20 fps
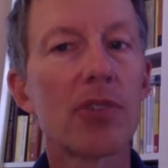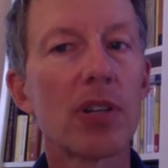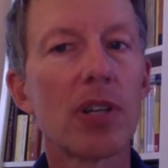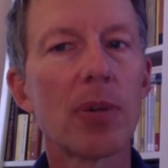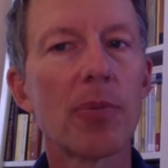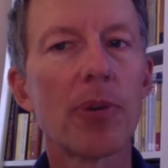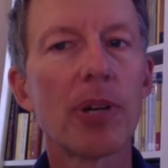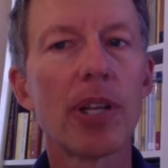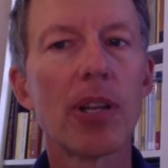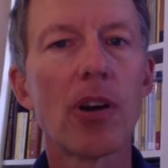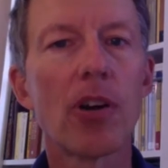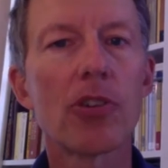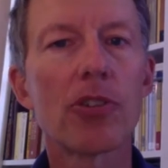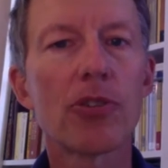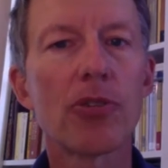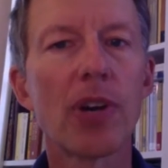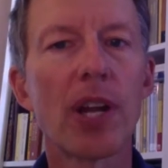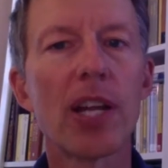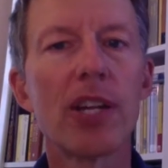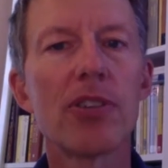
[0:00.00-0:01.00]
or liberty are
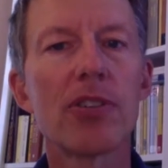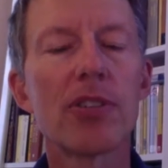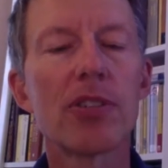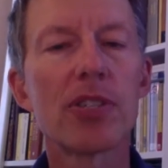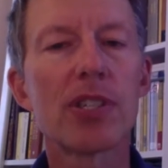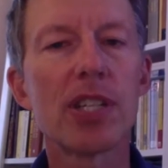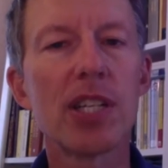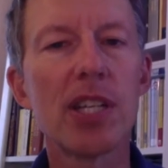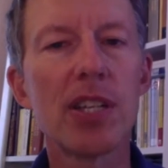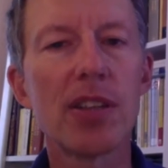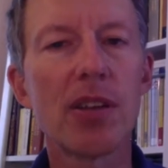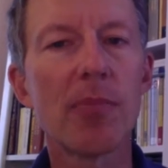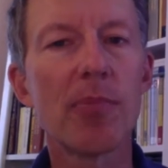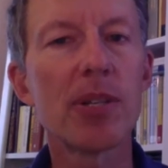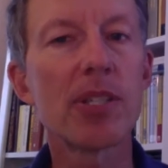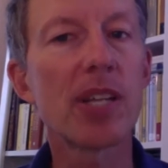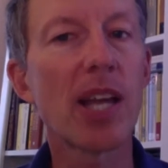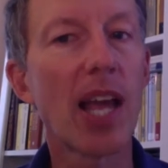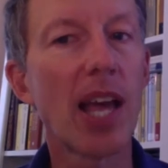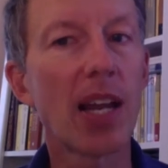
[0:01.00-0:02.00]
trained to see them
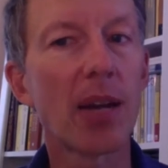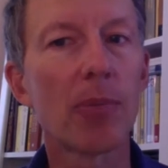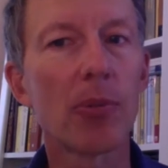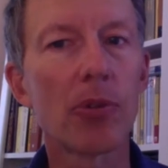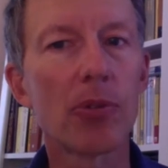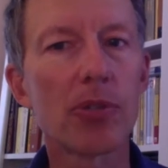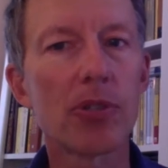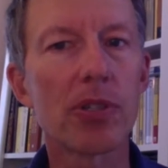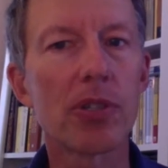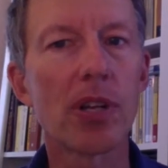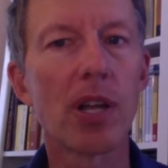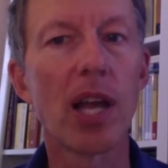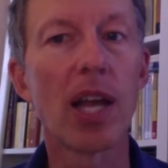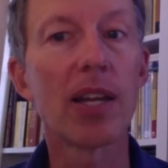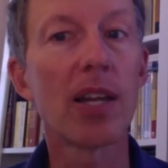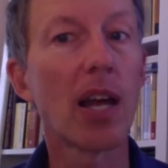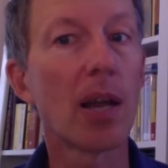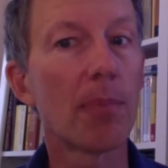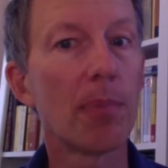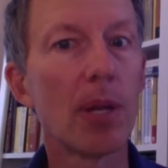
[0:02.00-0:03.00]
as animals
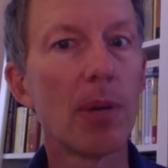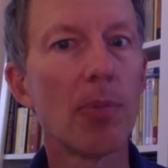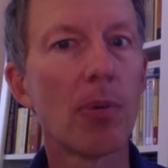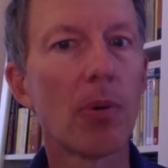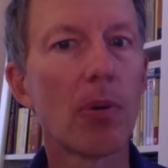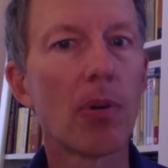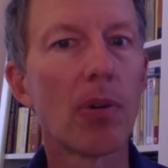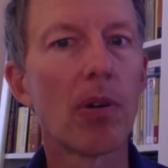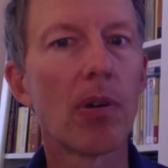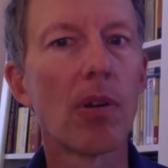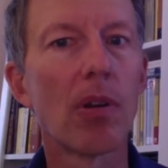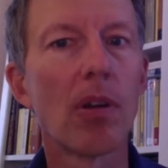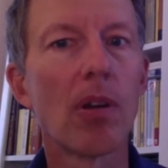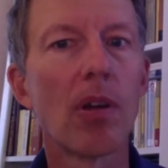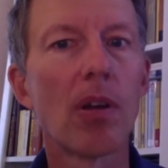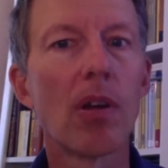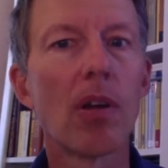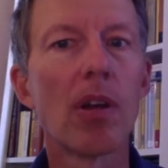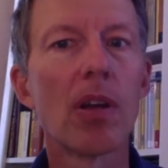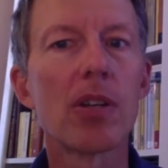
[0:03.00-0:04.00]
and not people.
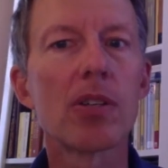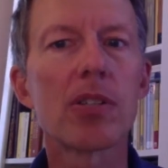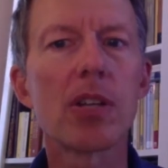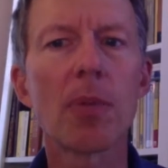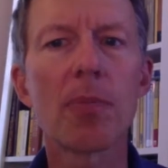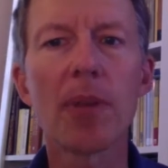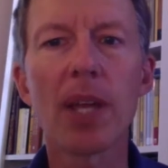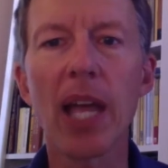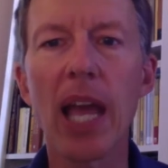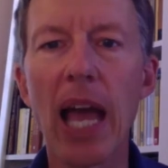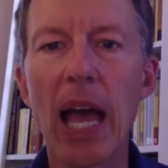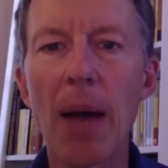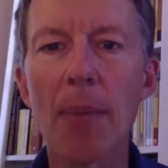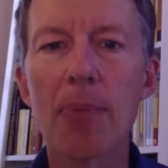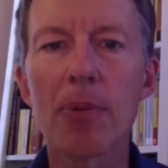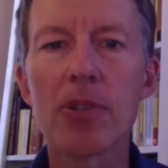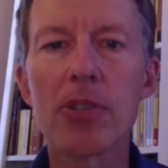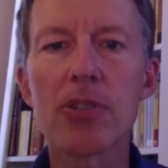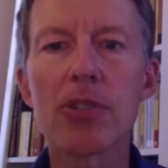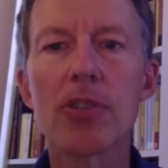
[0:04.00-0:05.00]
Something
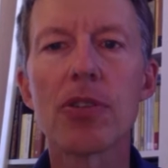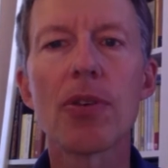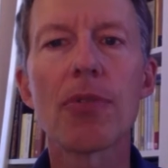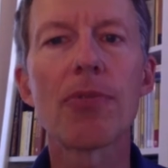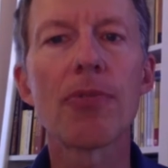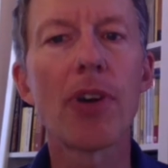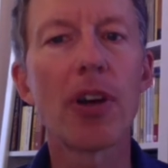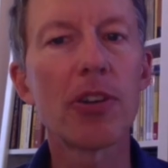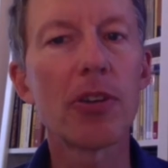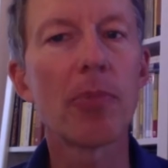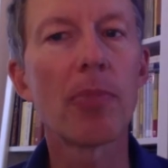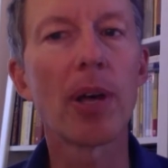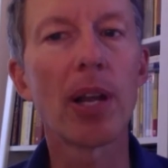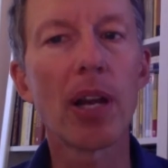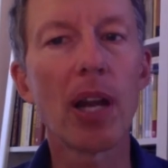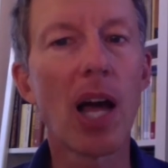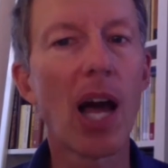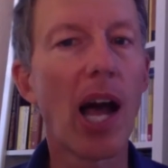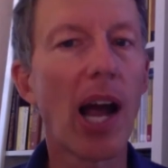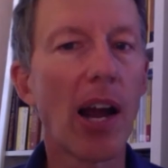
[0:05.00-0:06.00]
happens to the
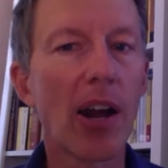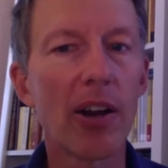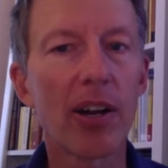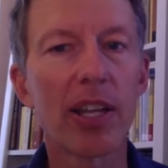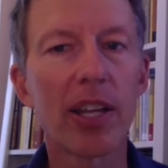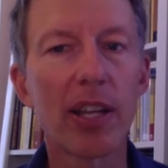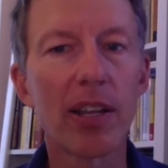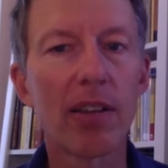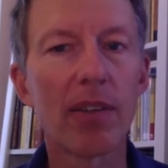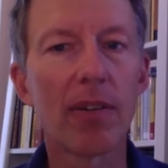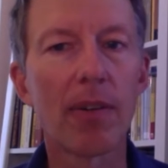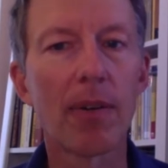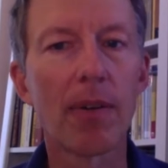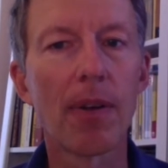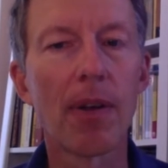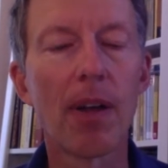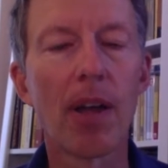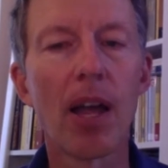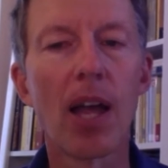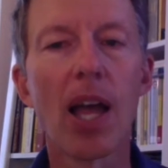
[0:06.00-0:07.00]
fundamental hierarchy.
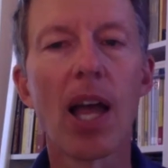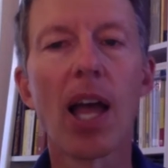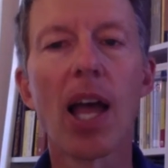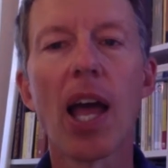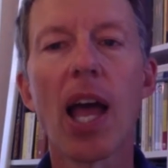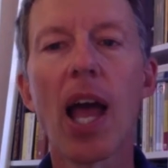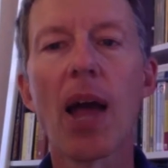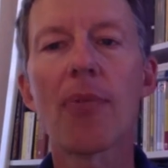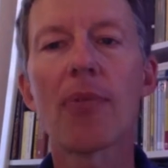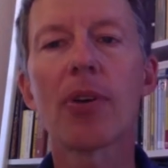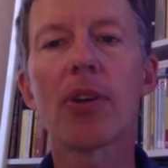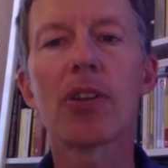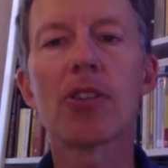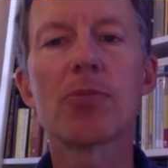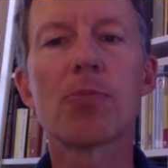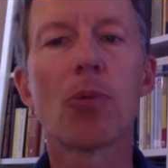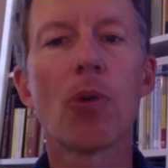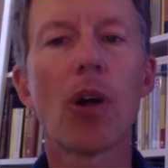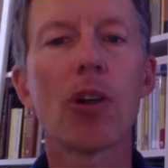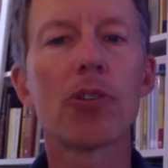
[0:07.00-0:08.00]

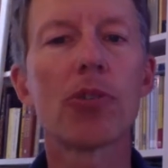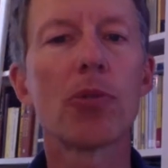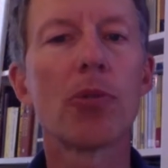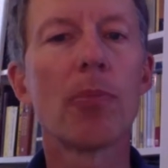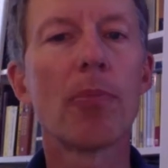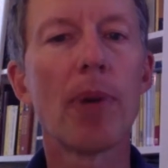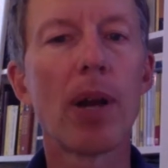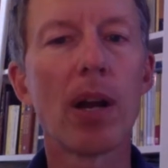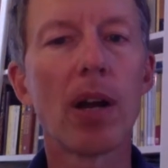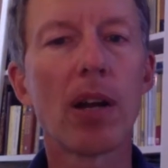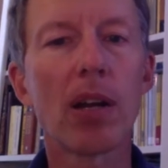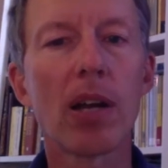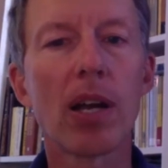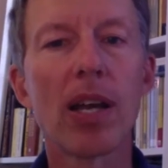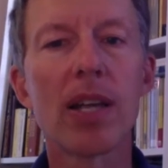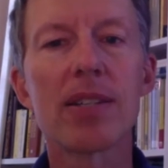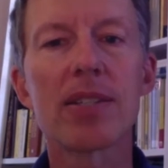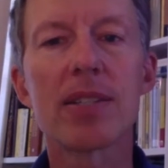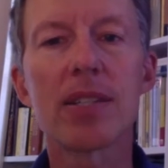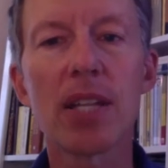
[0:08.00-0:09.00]
Africans brought to
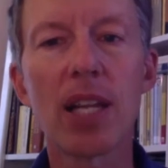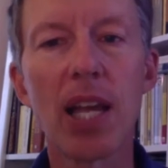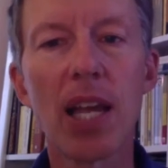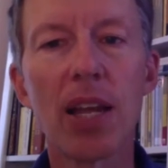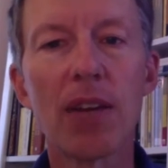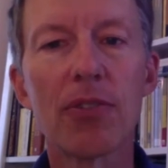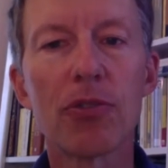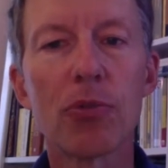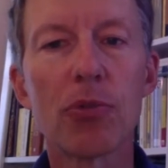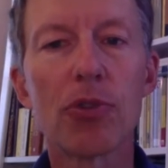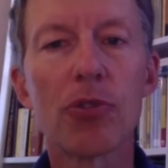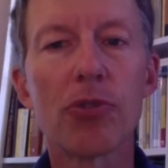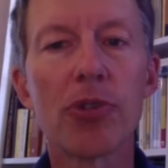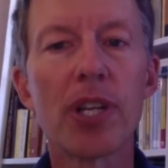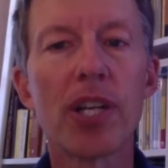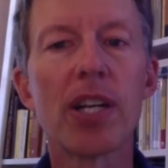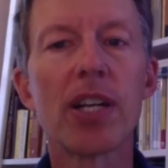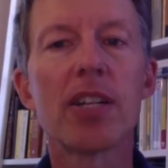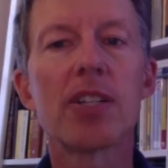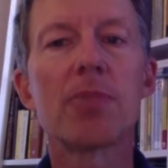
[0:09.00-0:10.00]
America as slaves were
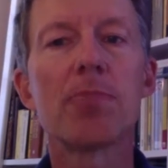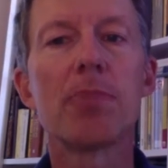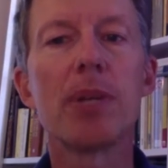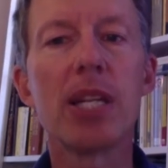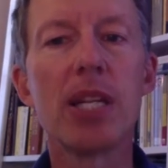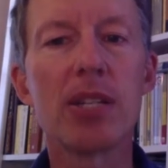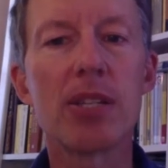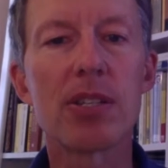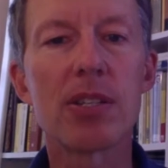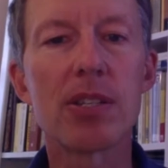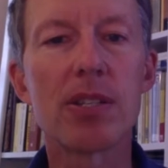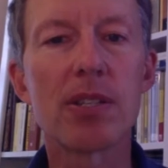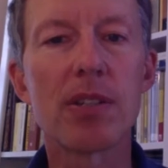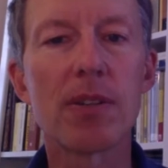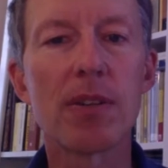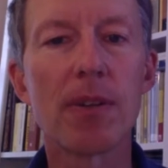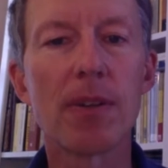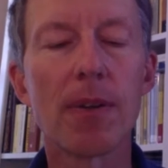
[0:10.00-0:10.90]
treated as beasts.